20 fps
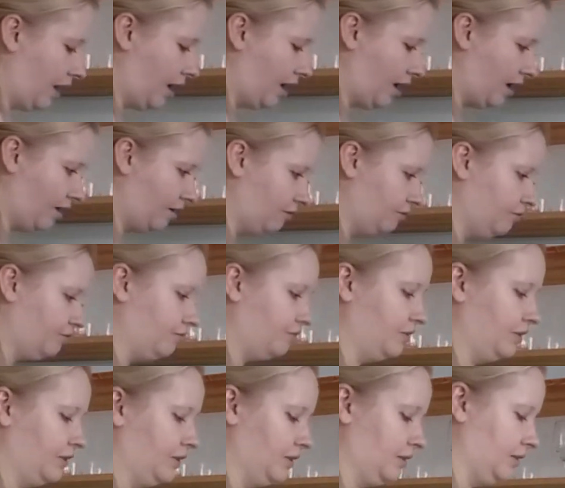half
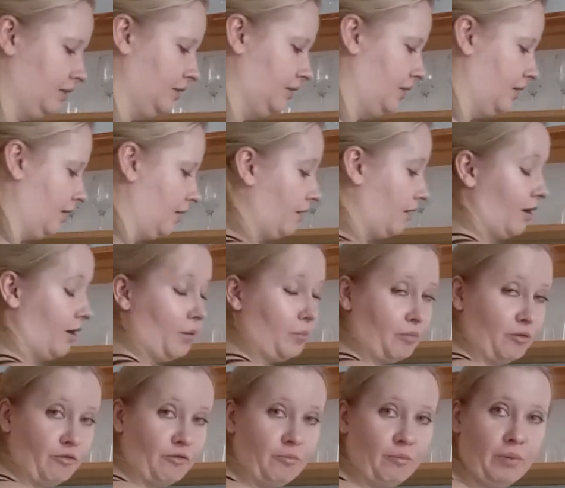cup
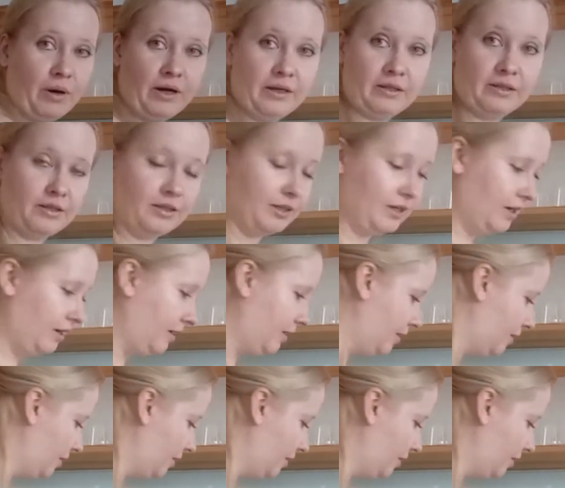of butter in here.